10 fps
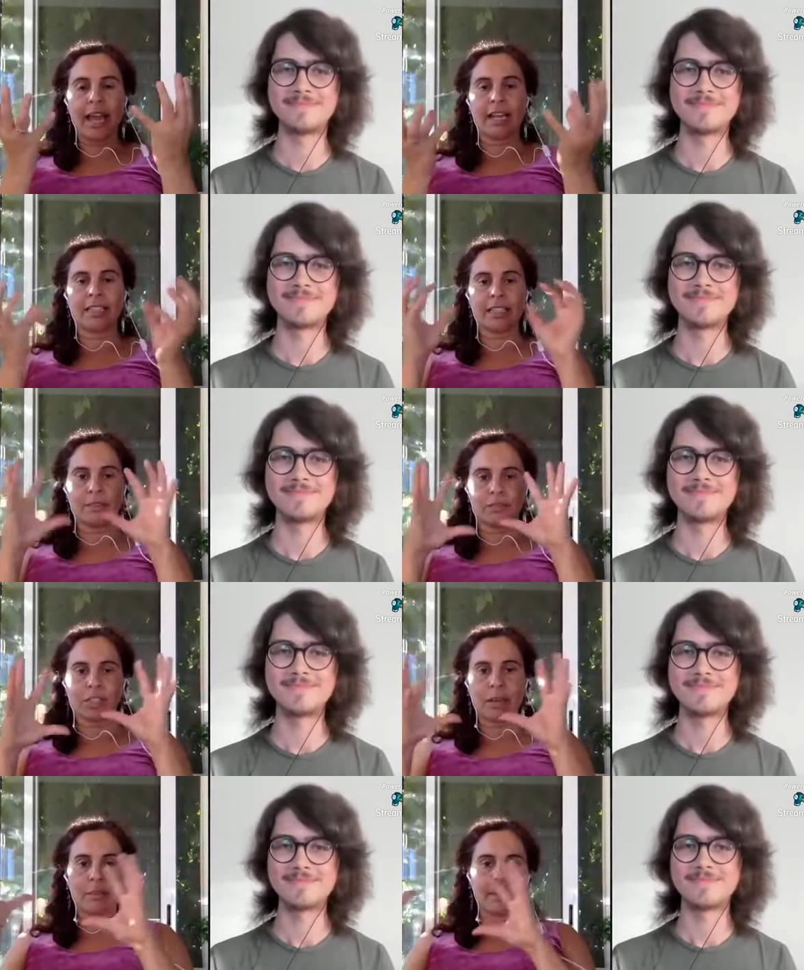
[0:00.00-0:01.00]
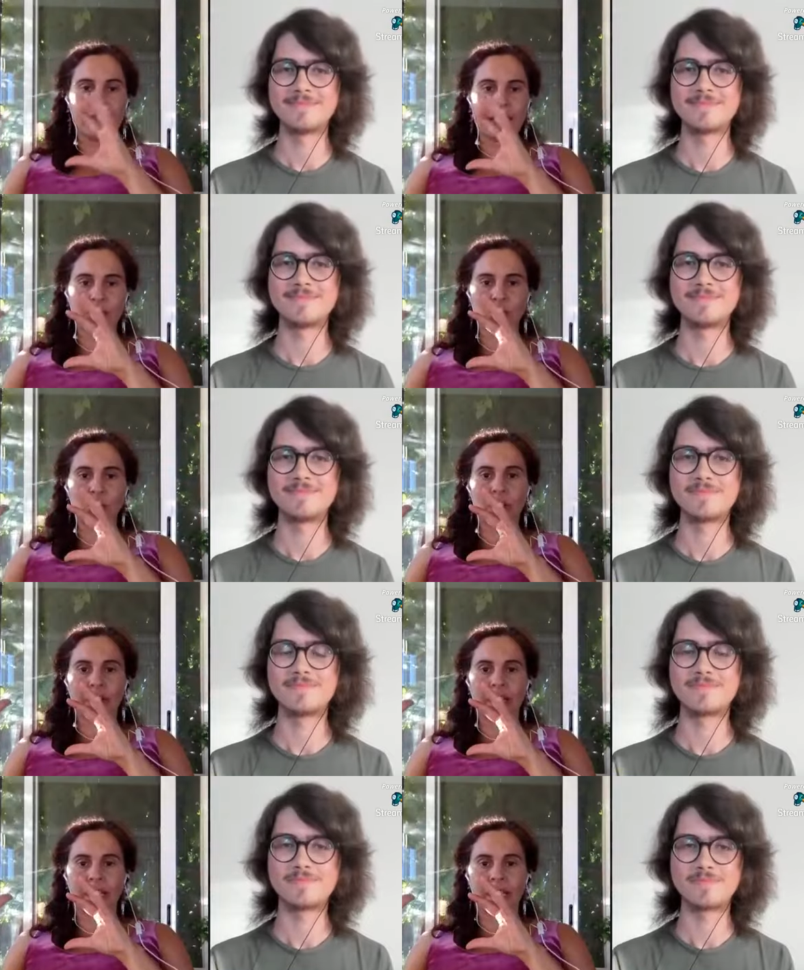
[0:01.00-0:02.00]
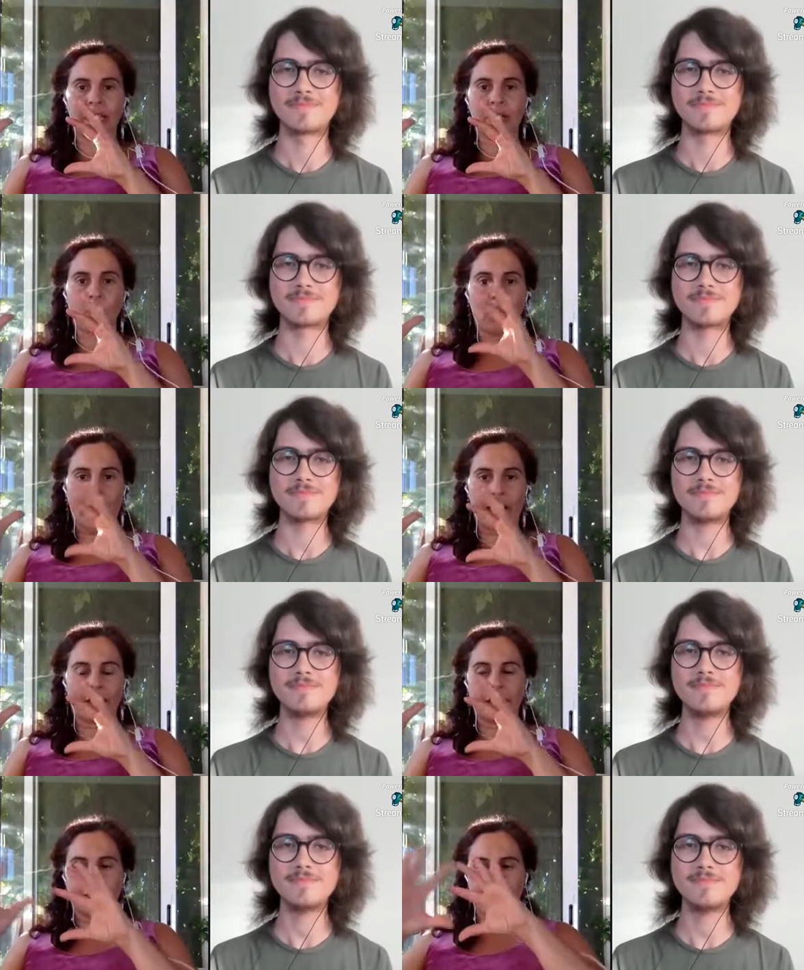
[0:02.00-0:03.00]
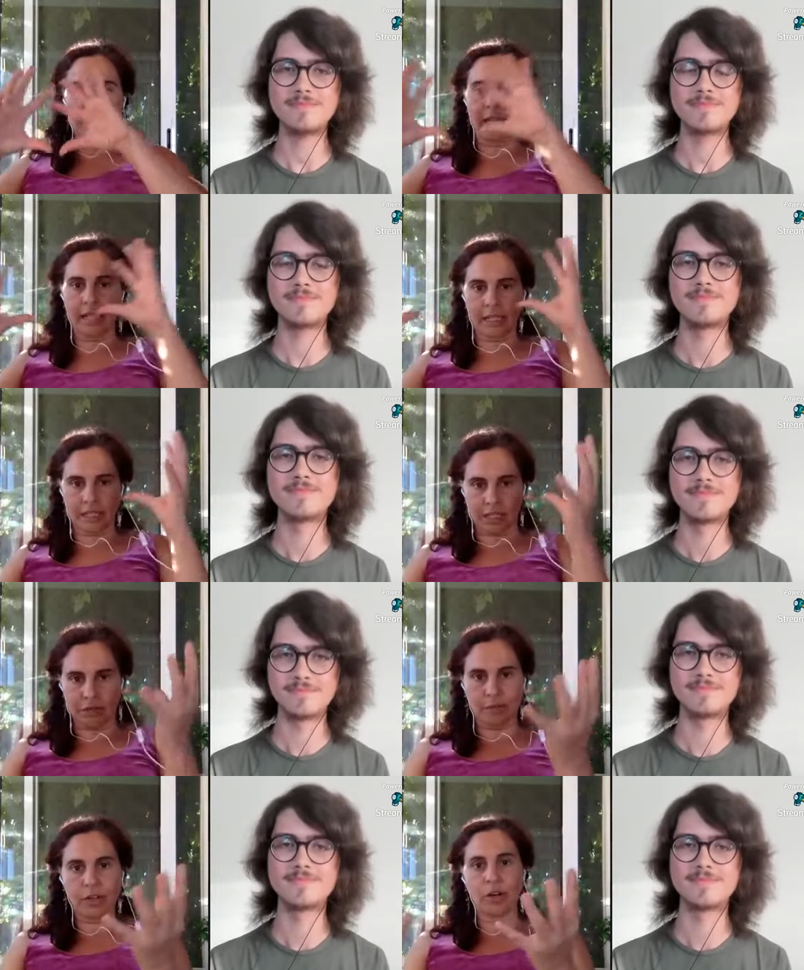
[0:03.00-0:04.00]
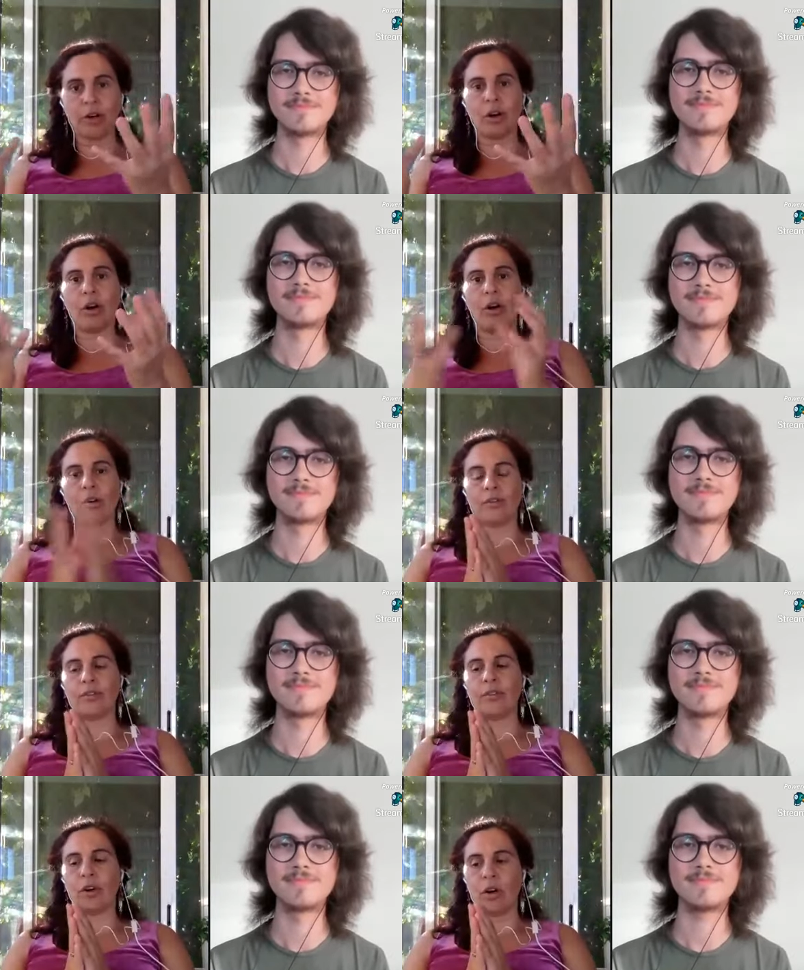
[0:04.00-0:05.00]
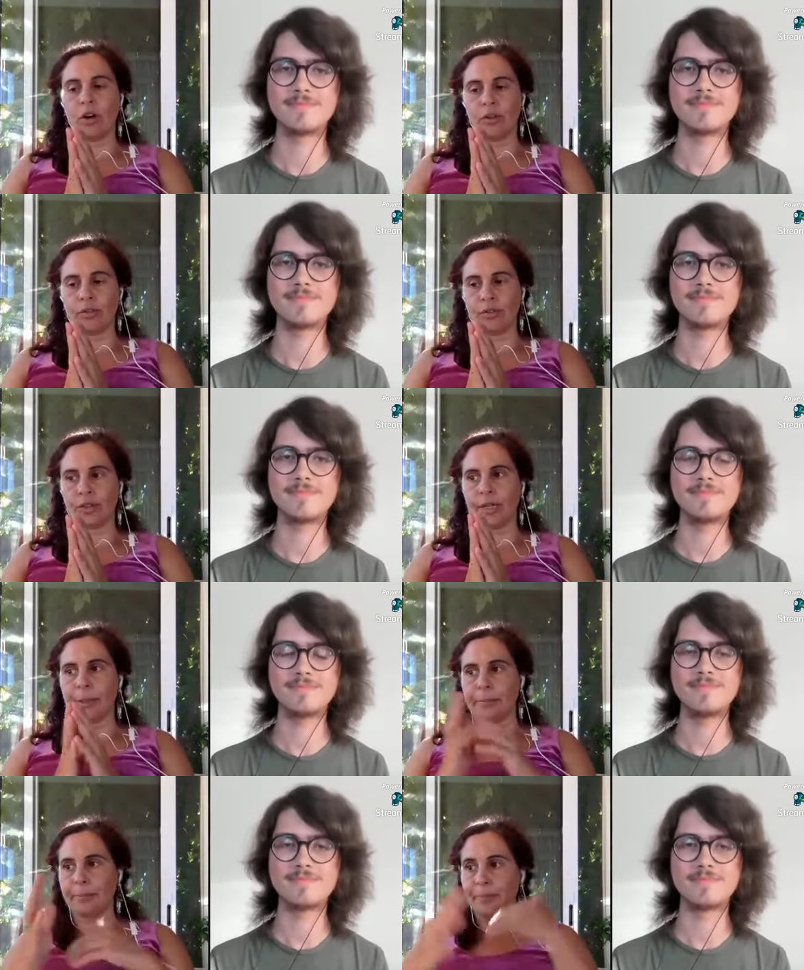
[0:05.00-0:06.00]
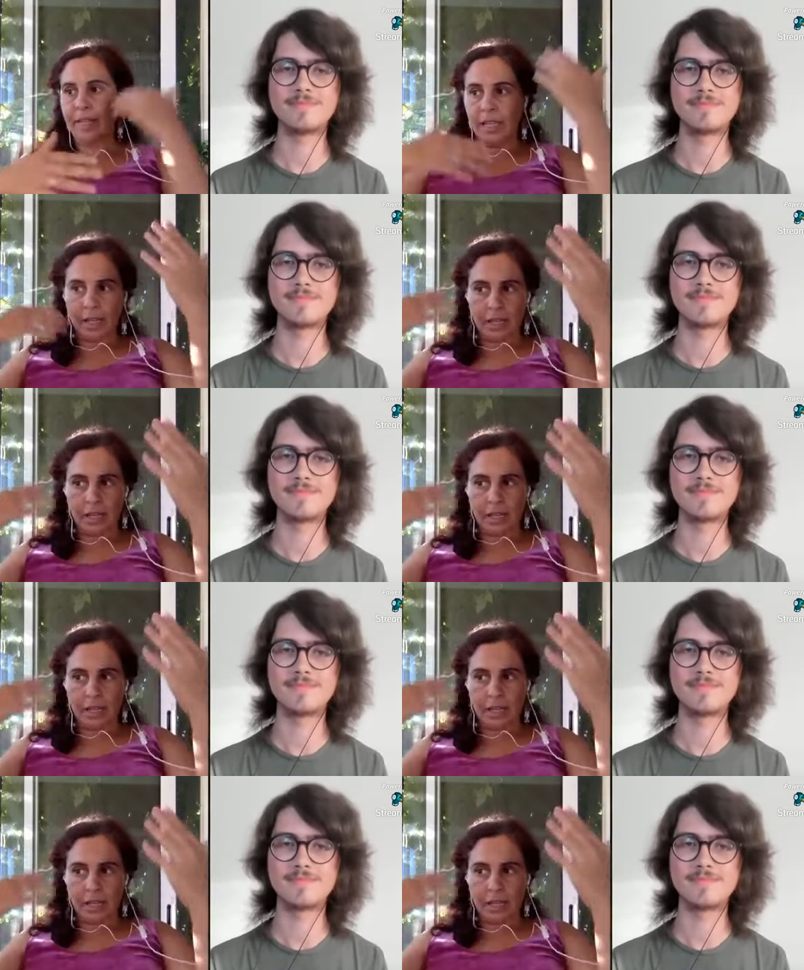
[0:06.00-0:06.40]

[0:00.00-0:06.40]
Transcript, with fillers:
Speaker 1: And if something is working well in a sphere of knowledge